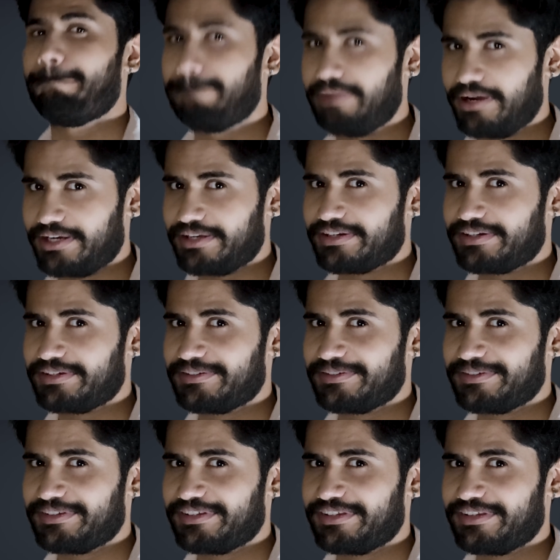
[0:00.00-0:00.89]
But
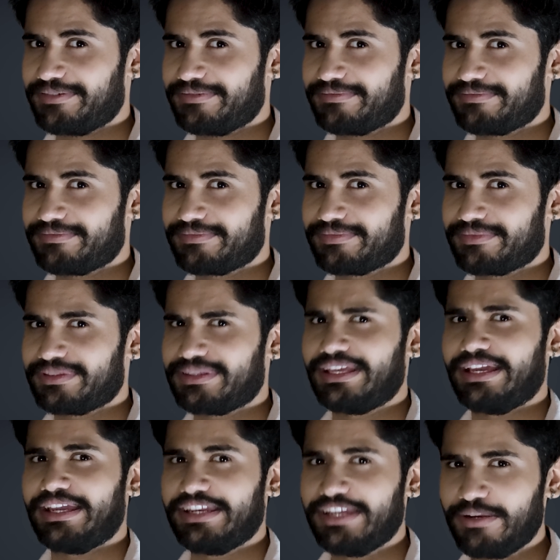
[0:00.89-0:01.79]

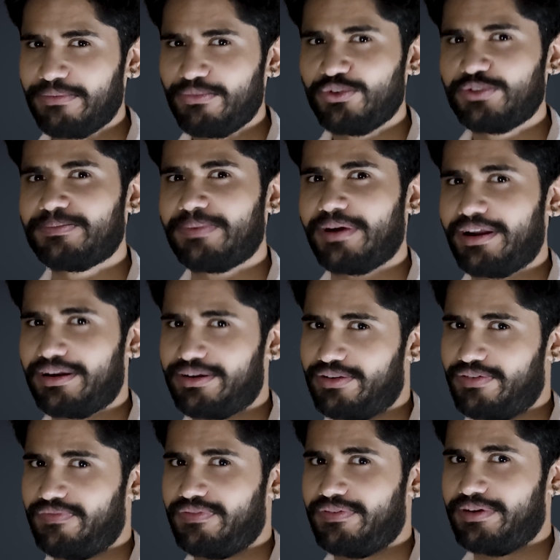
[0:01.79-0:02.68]
the innermost part
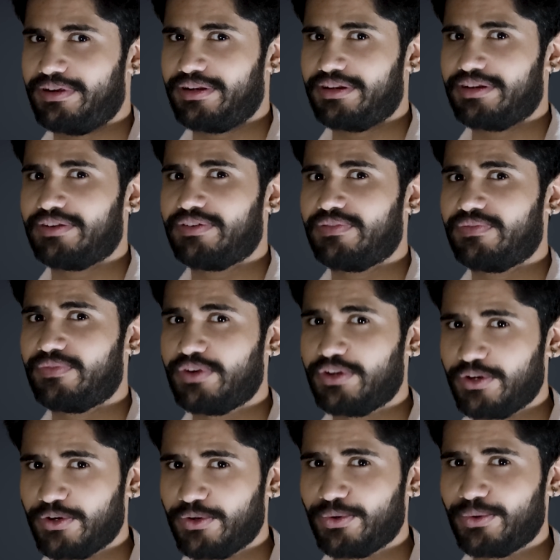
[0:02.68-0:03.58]
of her
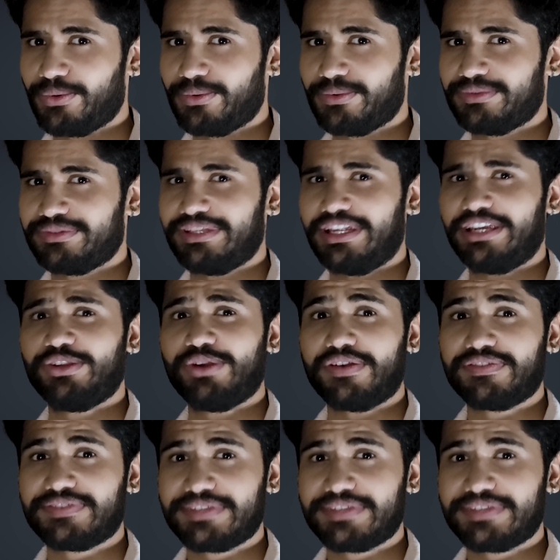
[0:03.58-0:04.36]
would know that you have